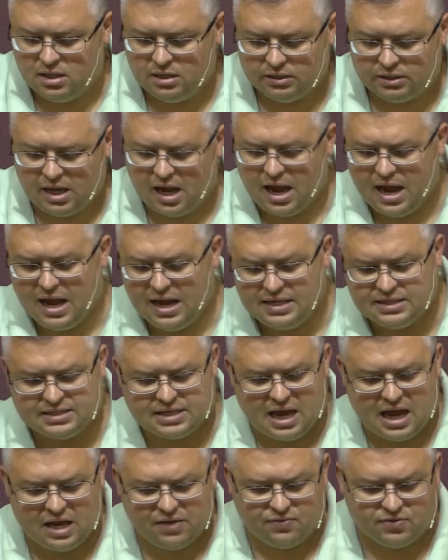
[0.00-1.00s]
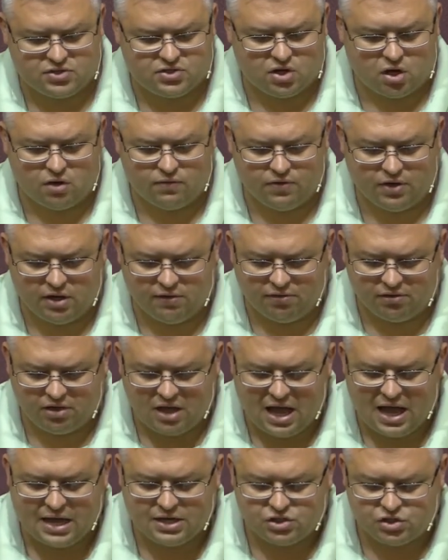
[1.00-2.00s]
Gehazi, the servant of
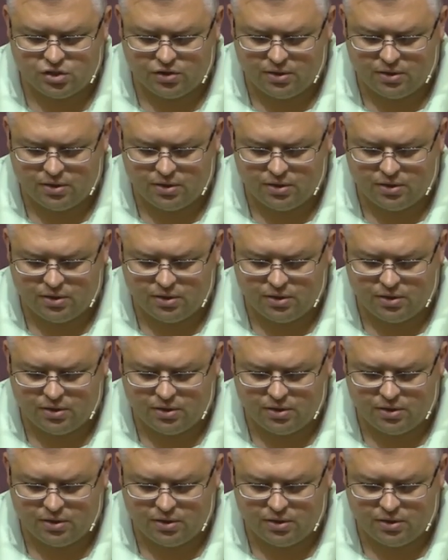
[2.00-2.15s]
Elisha,